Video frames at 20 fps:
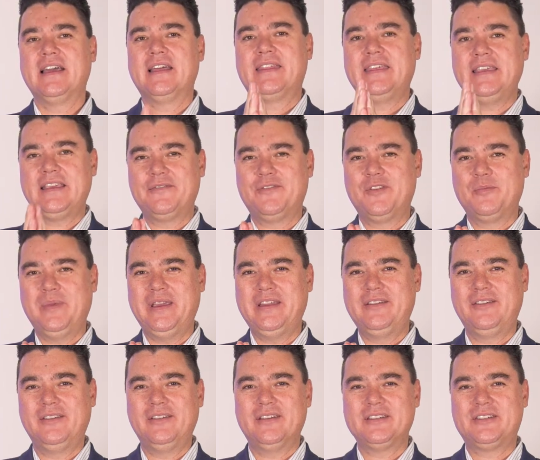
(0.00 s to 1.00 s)
Think of the
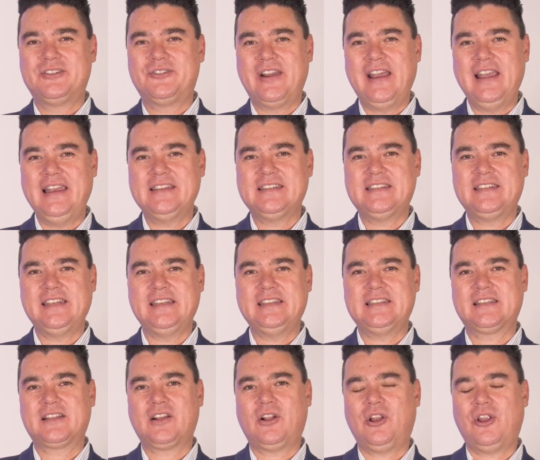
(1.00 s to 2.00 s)
middle. Australia
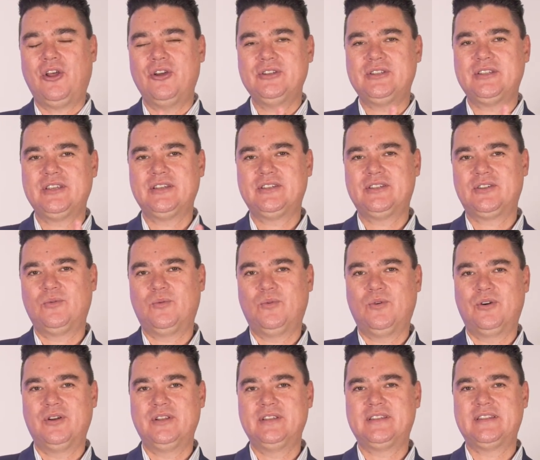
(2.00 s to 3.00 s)
sits closer
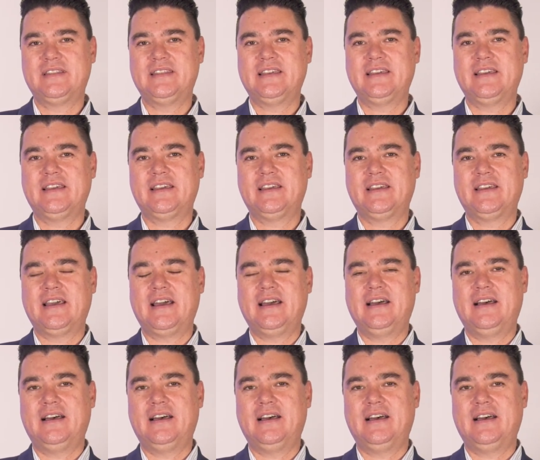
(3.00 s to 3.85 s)
towards the